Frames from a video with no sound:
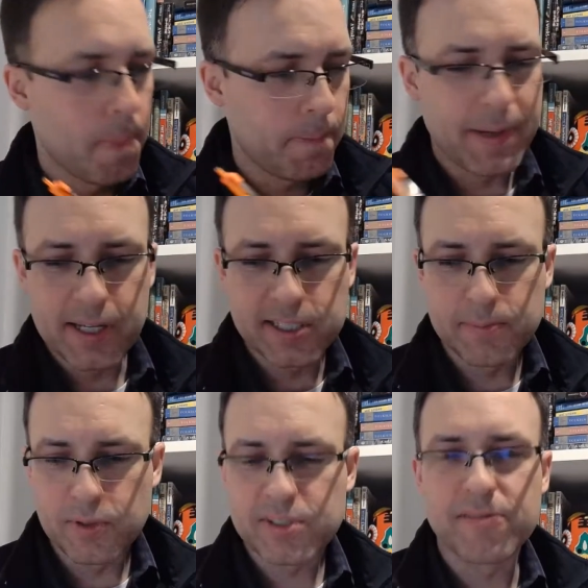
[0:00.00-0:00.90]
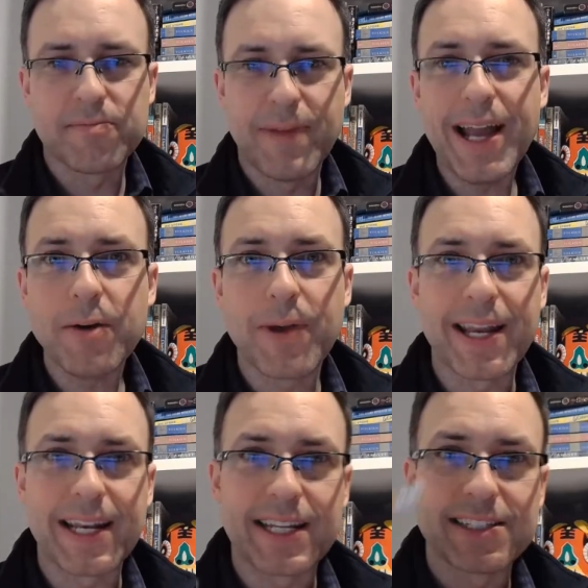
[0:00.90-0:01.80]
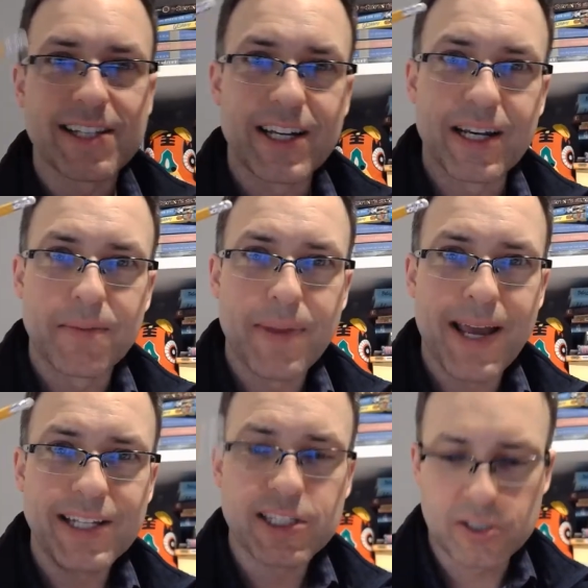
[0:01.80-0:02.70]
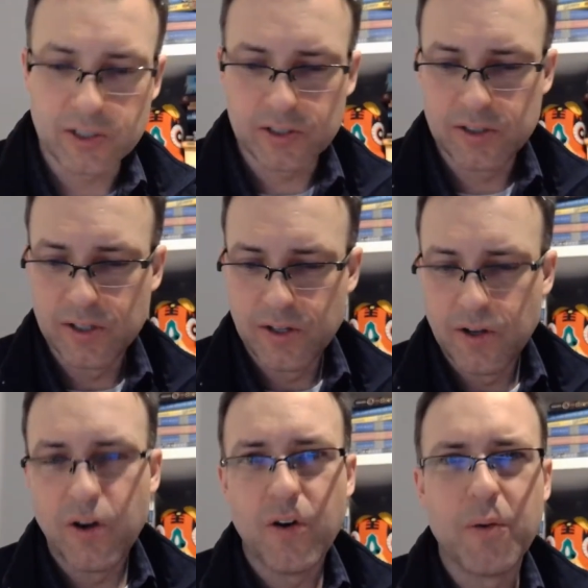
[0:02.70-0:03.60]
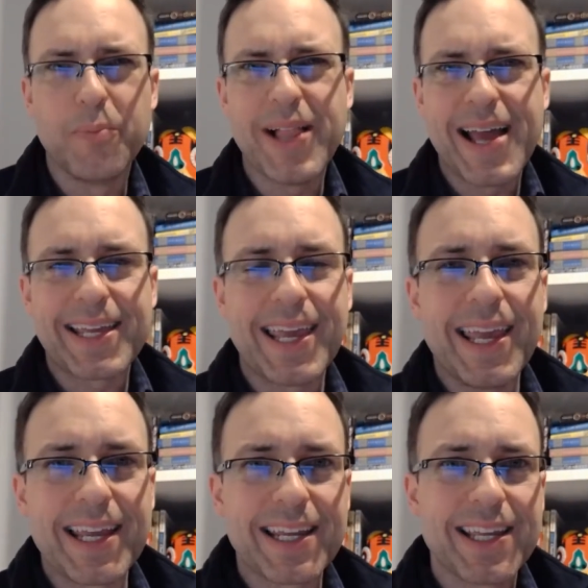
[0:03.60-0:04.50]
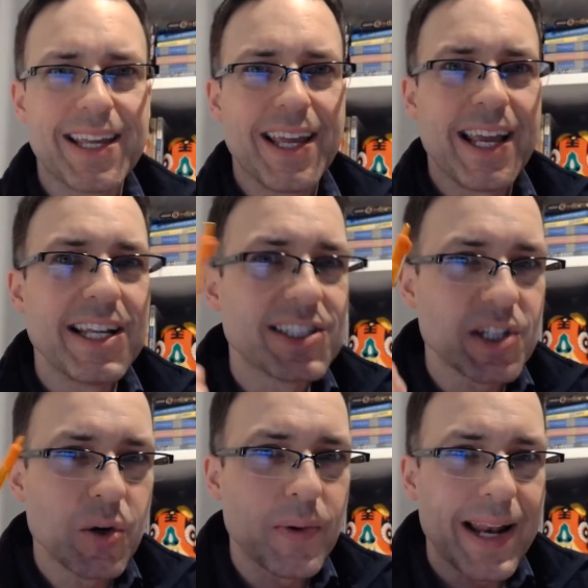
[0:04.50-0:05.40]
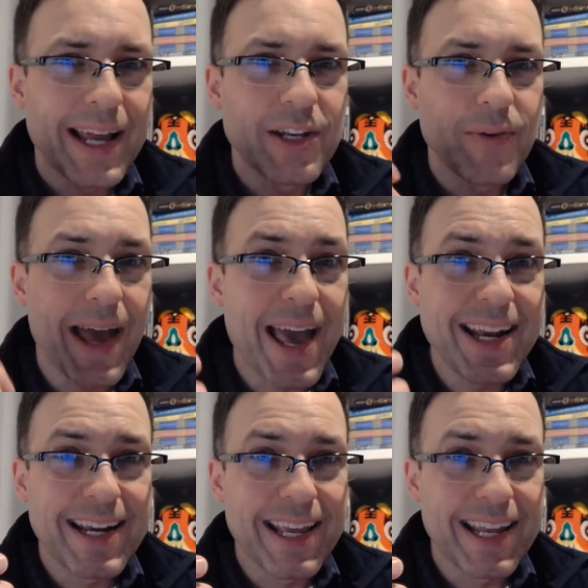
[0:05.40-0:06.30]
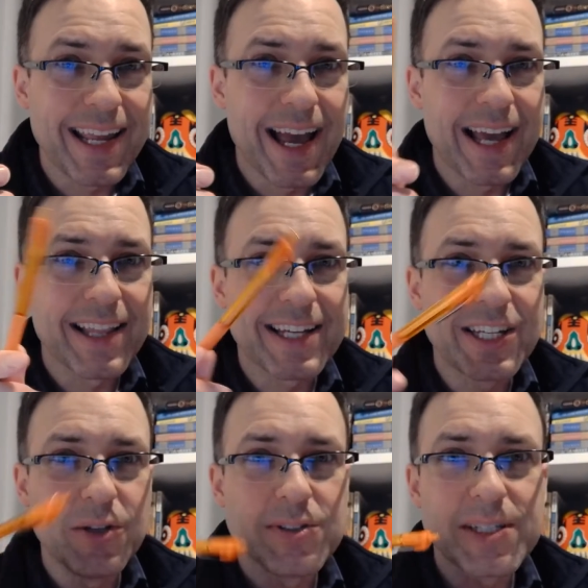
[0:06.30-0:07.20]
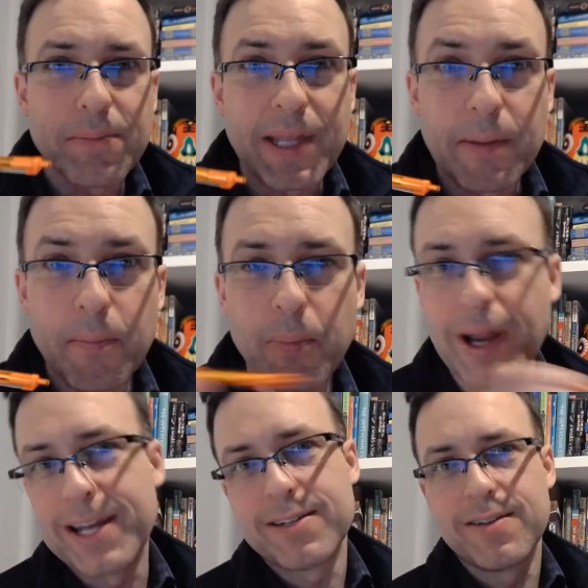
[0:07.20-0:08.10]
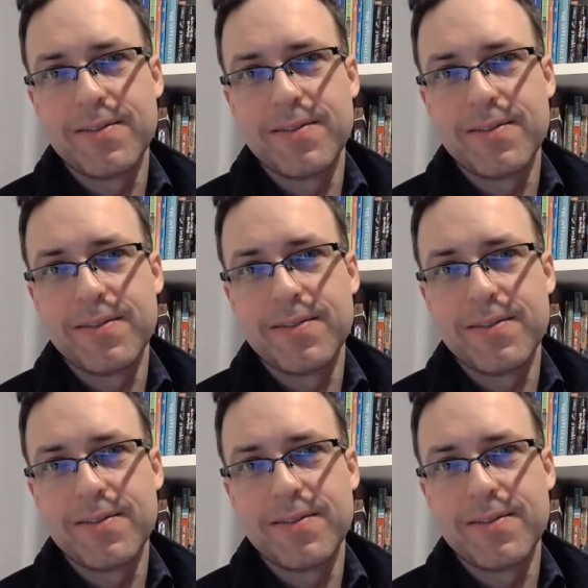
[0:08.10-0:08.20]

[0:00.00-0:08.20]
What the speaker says: because most of my writing is done in pencil or black ink. And so when I do editing, I like to use something bright.